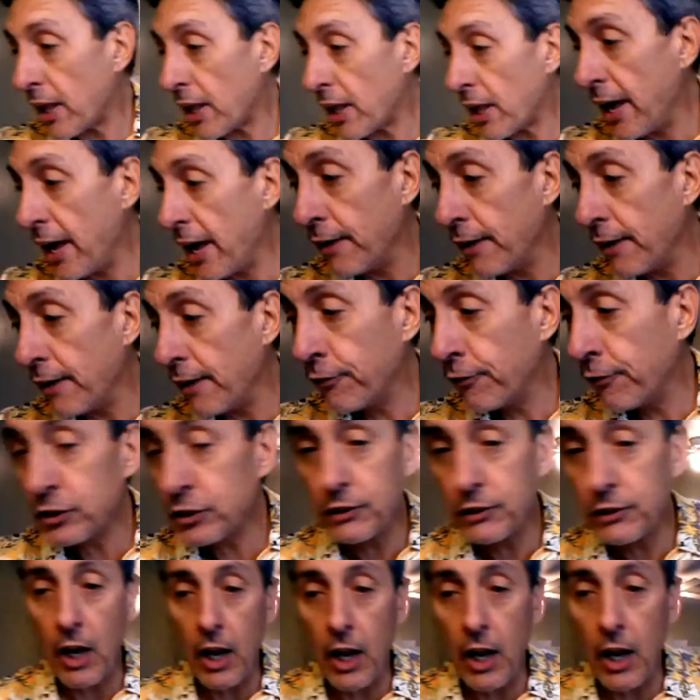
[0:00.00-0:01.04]
And first
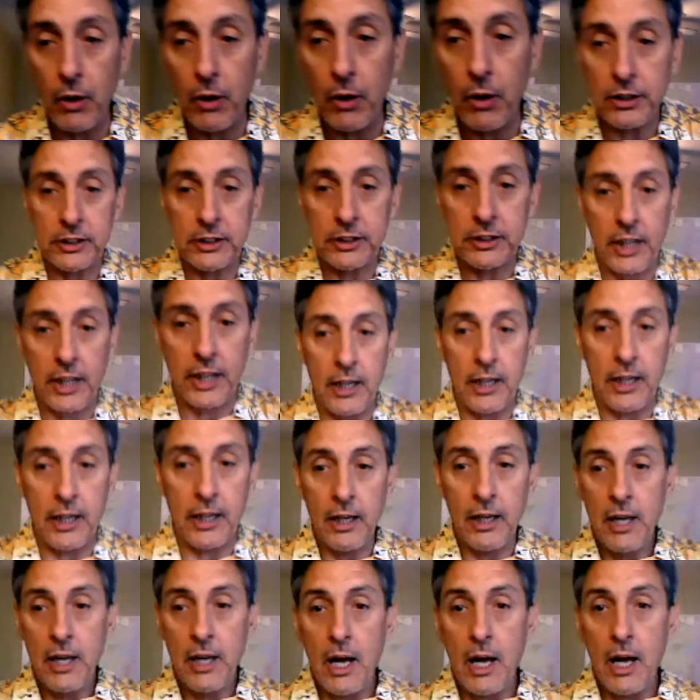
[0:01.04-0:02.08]
of all, I want to say
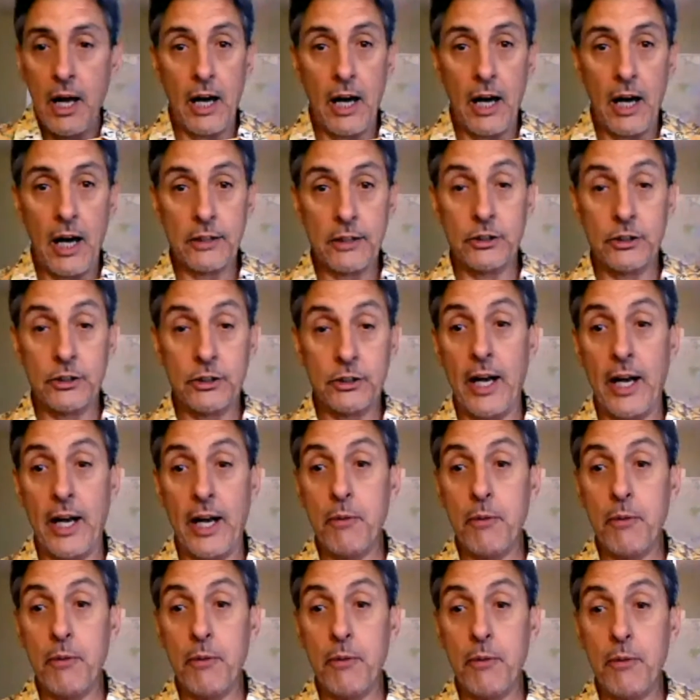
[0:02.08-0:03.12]
to
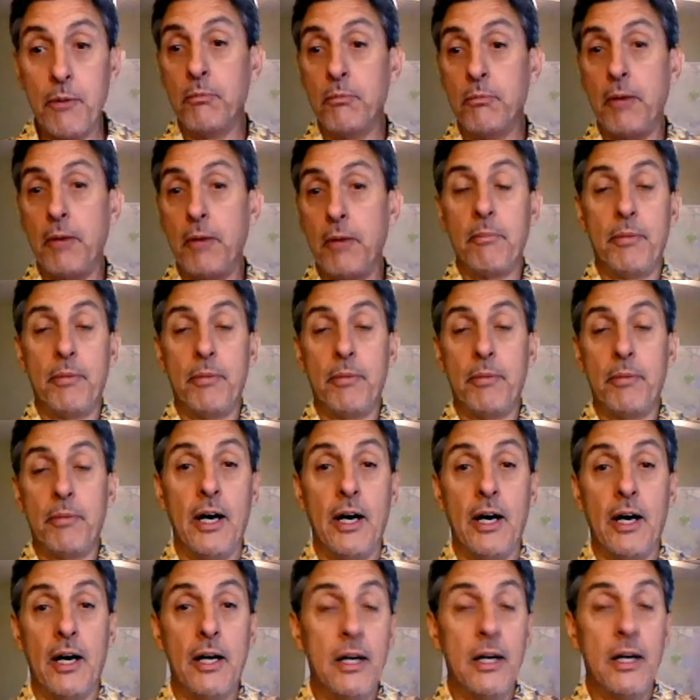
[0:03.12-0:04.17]
anyone who might be
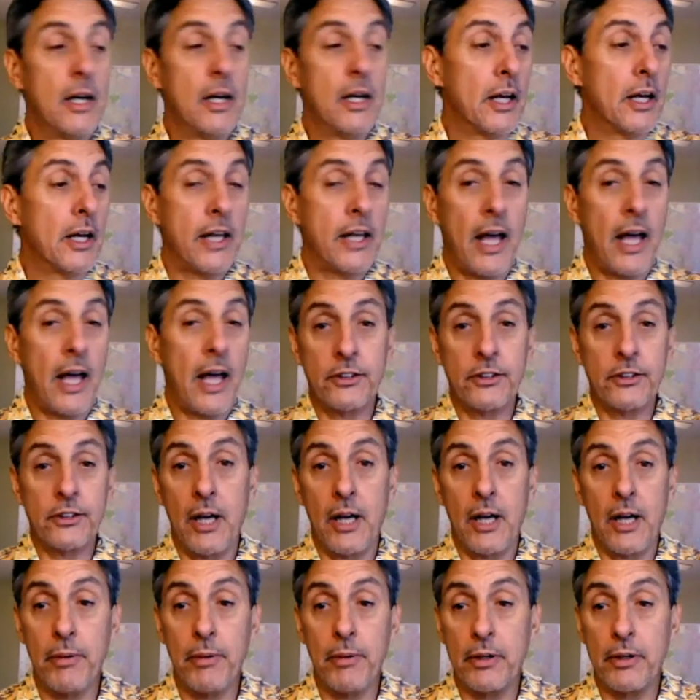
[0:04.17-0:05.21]
catching
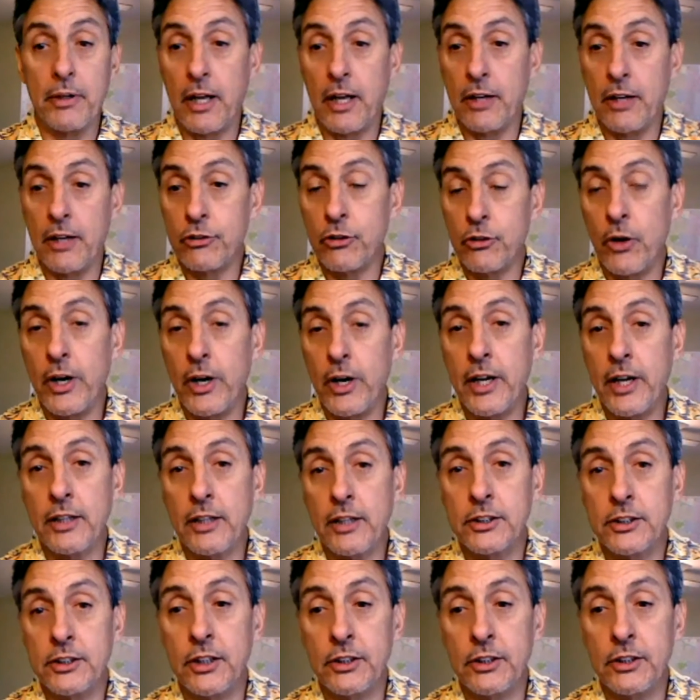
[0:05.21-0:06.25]
up and joining
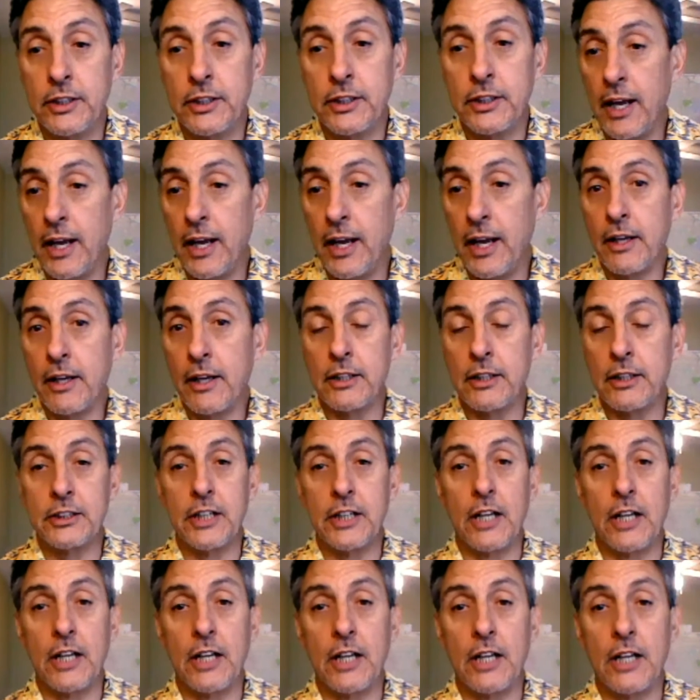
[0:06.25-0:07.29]
us here today, because
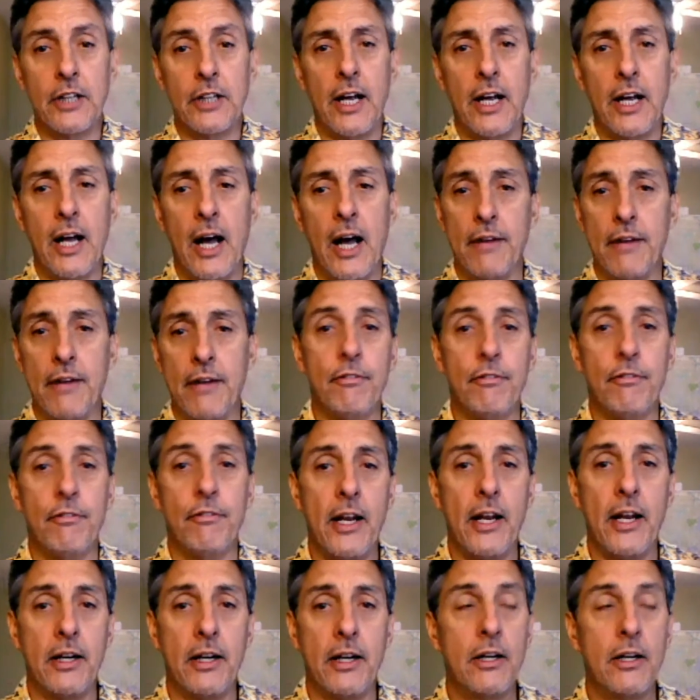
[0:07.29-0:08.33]
yesterday I
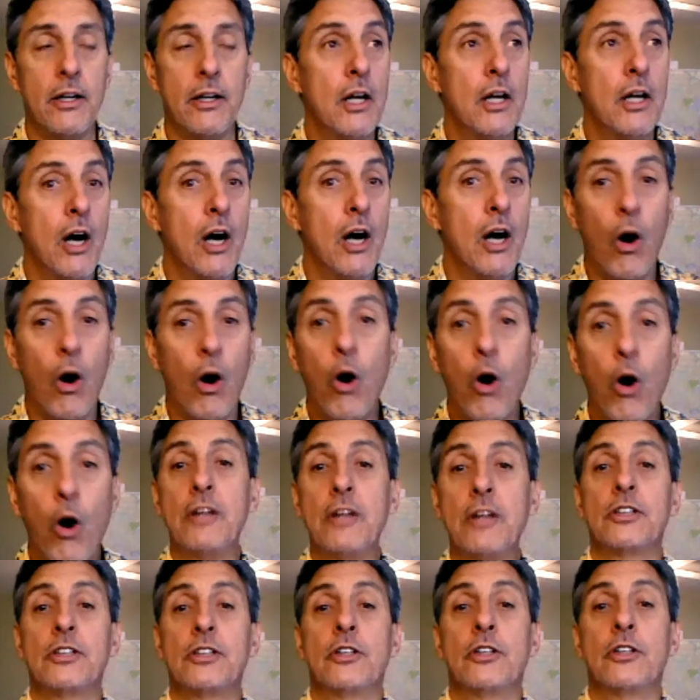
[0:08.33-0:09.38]
invited a whole
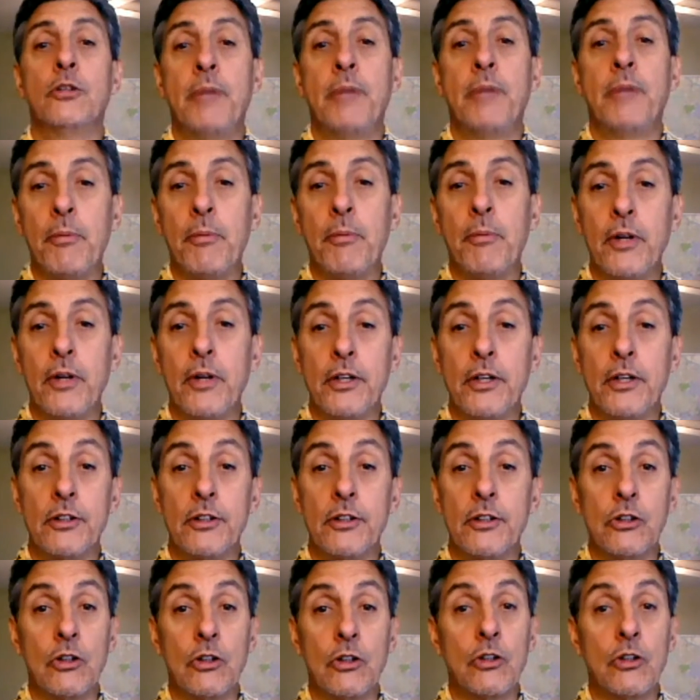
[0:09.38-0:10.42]
bunch of new people into the
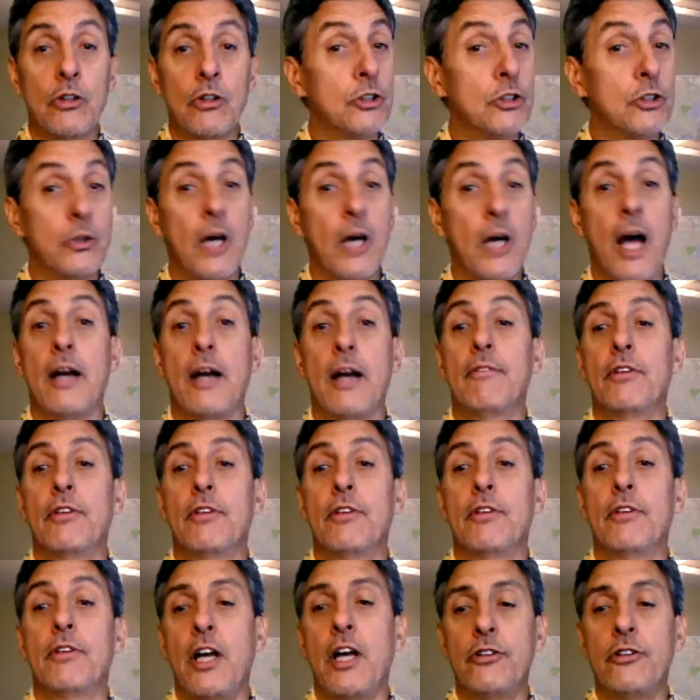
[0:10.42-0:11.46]
circles who got an
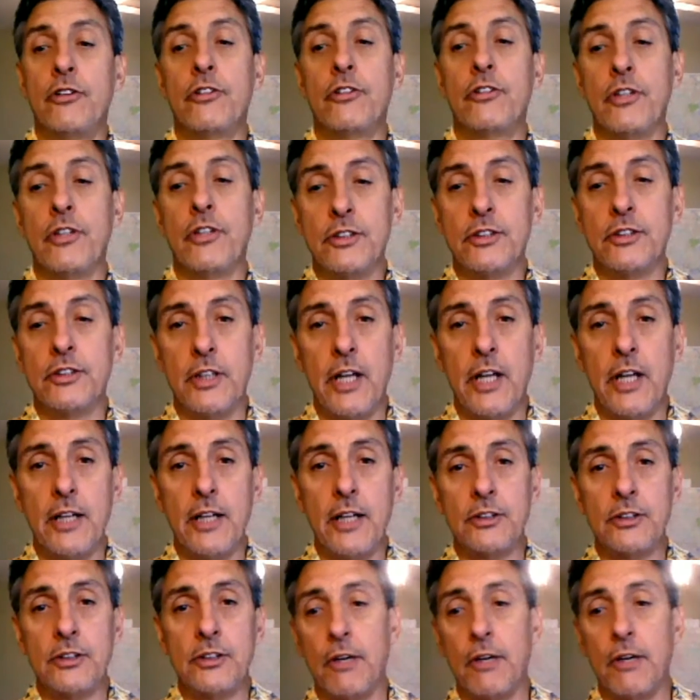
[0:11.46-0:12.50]
invitation to this today.
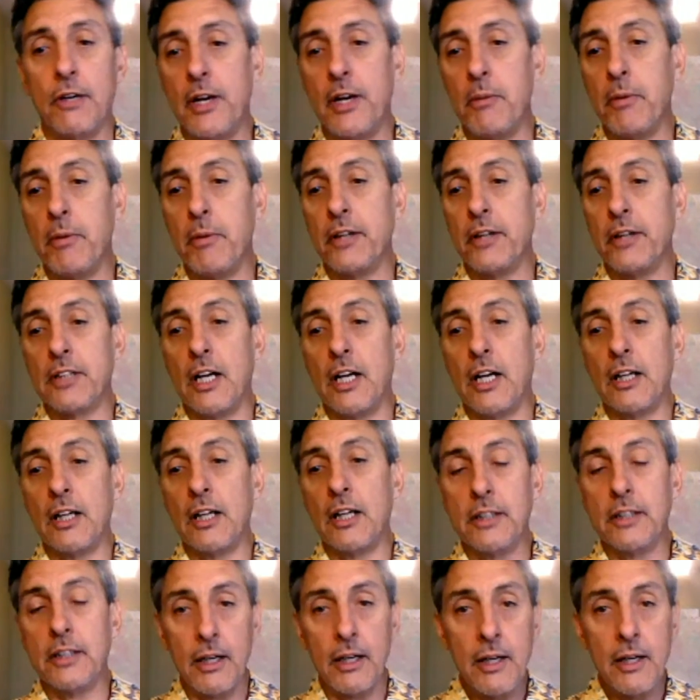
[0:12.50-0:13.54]
So if anybody's out
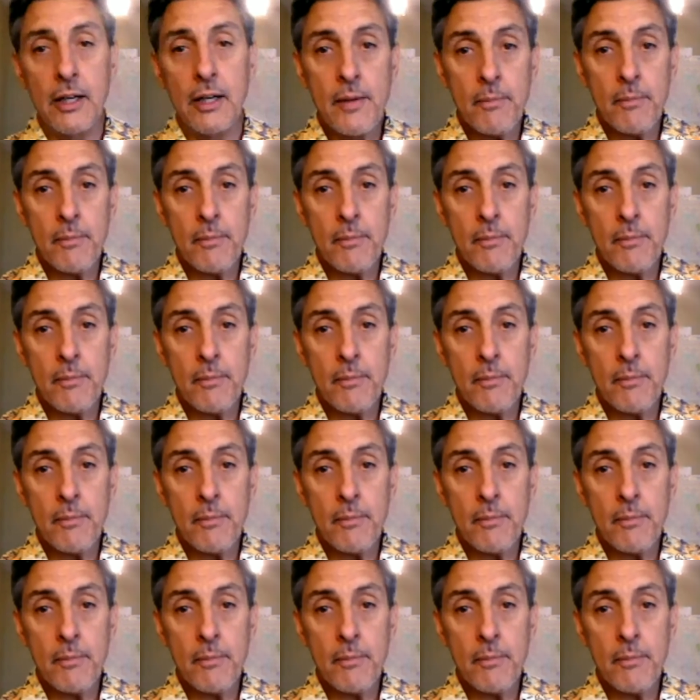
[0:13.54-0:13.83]
there,